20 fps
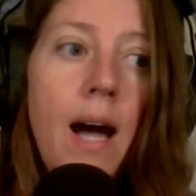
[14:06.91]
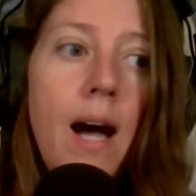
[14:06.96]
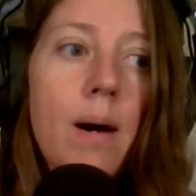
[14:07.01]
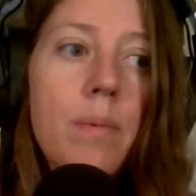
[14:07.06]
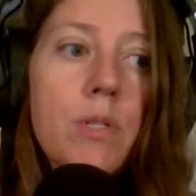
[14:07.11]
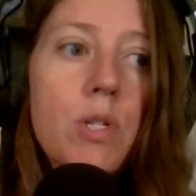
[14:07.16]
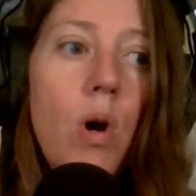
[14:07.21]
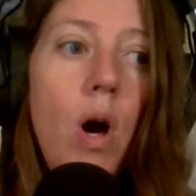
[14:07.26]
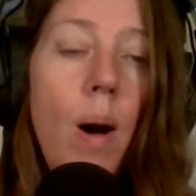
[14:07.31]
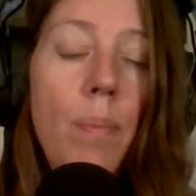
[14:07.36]

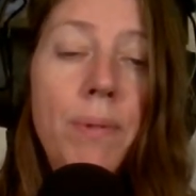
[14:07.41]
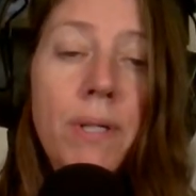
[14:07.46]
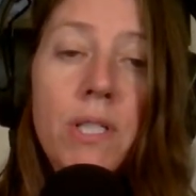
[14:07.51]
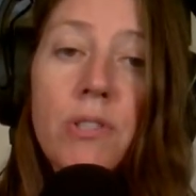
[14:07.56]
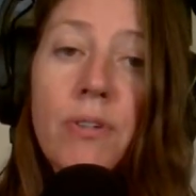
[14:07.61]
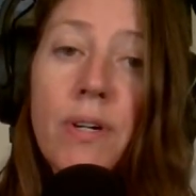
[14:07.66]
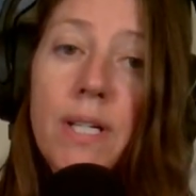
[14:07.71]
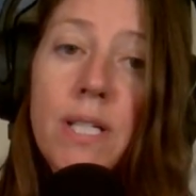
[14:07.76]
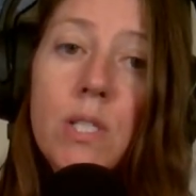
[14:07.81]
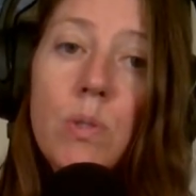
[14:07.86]
So optic
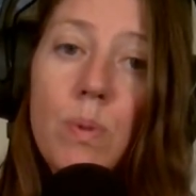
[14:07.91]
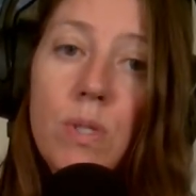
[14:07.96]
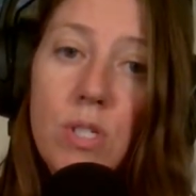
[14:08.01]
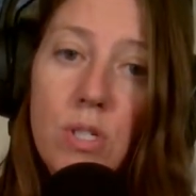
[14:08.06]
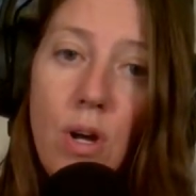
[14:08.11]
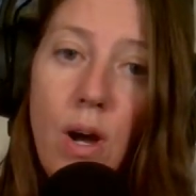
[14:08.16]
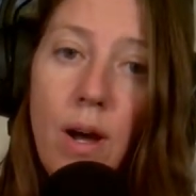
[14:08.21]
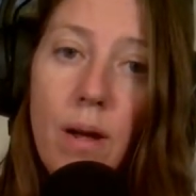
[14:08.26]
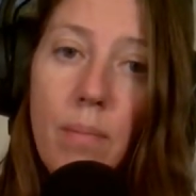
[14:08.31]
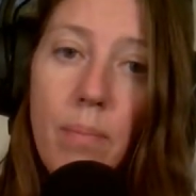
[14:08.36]
neuritis was
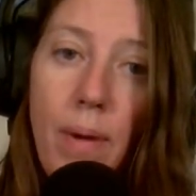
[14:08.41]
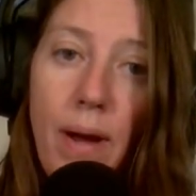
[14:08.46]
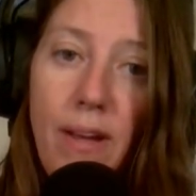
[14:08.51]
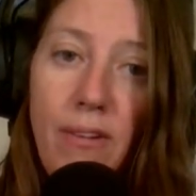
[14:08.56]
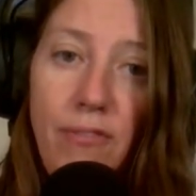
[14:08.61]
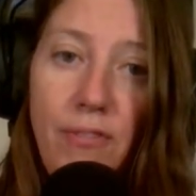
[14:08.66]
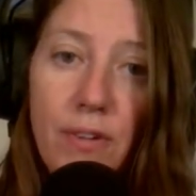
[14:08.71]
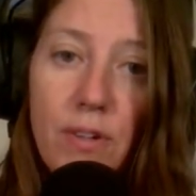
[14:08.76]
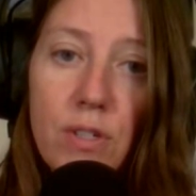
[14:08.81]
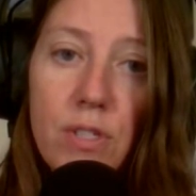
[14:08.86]
not my
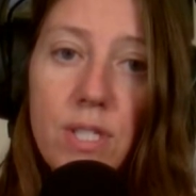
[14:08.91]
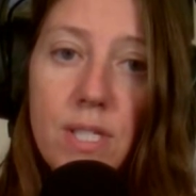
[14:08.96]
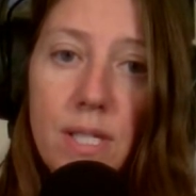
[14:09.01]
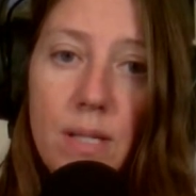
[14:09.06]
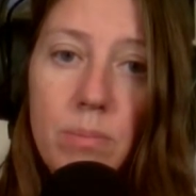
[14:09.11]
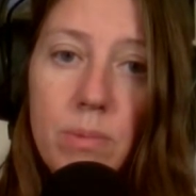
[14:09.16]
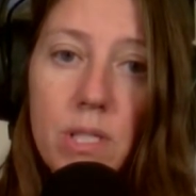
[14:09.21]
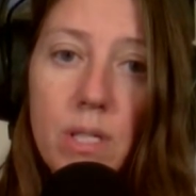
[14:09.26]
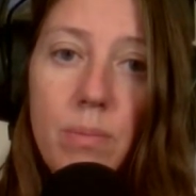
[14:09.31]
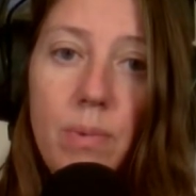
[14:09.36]
first
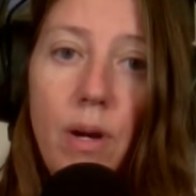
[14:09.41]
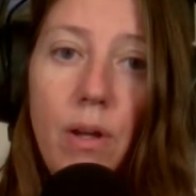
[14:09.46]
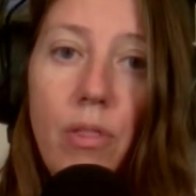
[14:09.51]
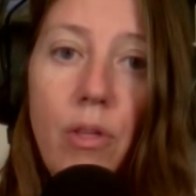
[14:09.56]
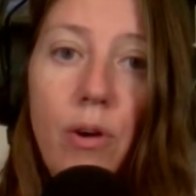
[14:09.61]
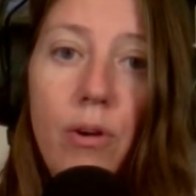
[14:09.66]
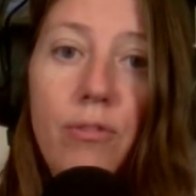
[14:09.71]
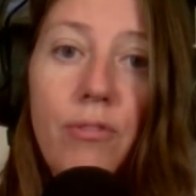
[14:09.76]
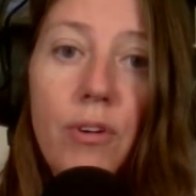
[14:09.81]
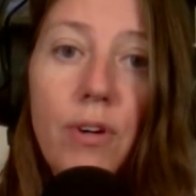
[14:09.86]
symptom,
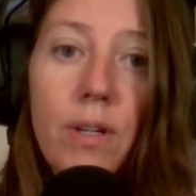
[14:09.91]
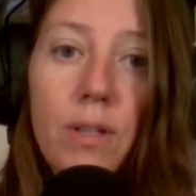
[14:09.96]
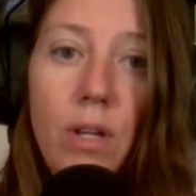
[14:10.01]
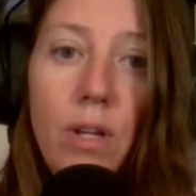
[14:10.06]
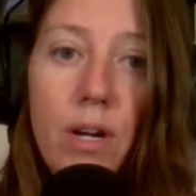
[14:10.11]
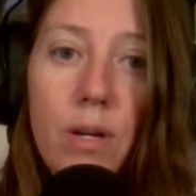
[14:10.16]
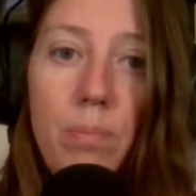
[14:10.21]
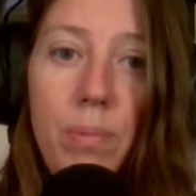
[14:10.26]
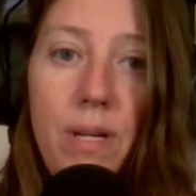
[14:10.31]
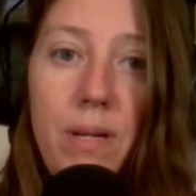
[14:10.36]
although for a
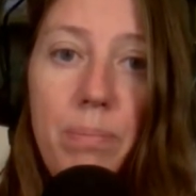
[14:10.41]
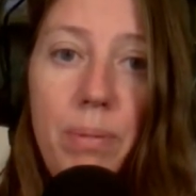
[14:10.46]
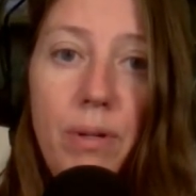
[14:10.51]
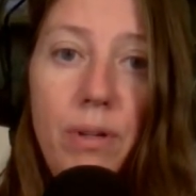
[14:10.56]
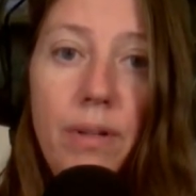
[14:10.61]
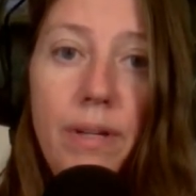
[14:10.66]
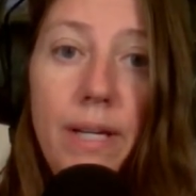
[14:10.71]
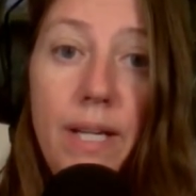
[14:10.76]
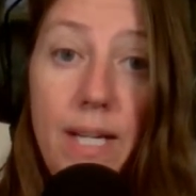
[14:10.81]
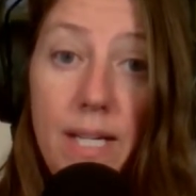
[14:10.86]
lot of people
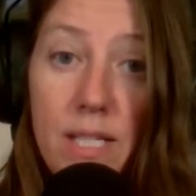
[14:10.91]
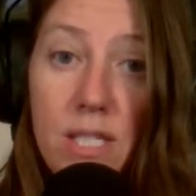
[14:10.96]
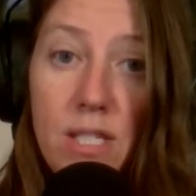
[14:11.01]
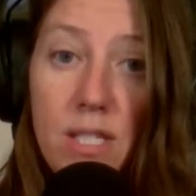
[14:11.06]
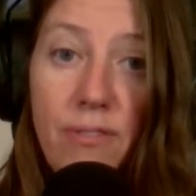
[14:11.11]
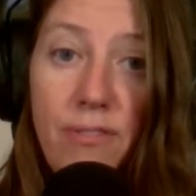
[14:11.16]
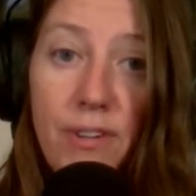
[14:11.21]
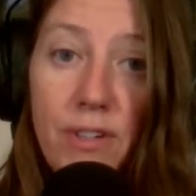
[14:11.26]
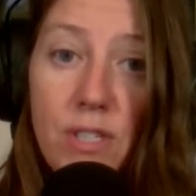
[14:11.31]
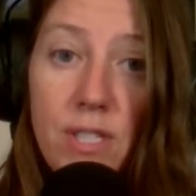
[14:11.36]
it is the
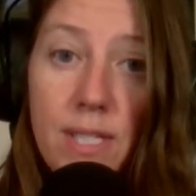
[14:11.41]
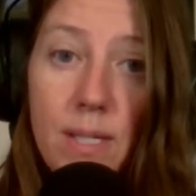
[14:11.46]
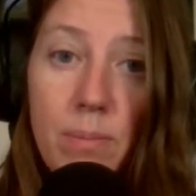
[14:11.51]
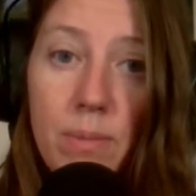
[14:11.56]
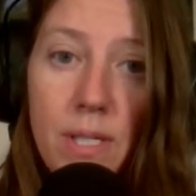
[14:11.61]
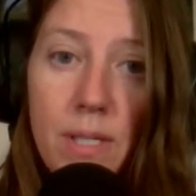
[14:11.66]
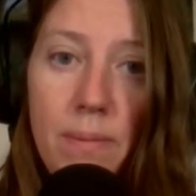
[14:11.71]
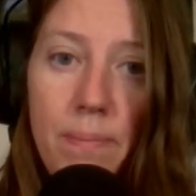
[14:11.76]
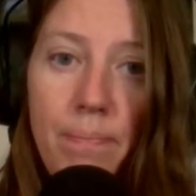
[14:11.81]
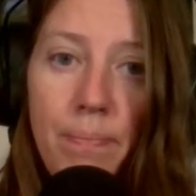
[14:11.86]
first
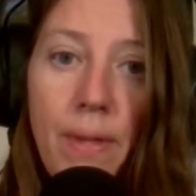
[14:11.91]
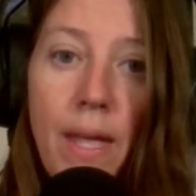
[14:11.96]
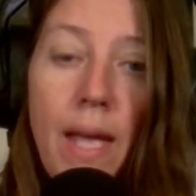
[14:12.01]
symptom.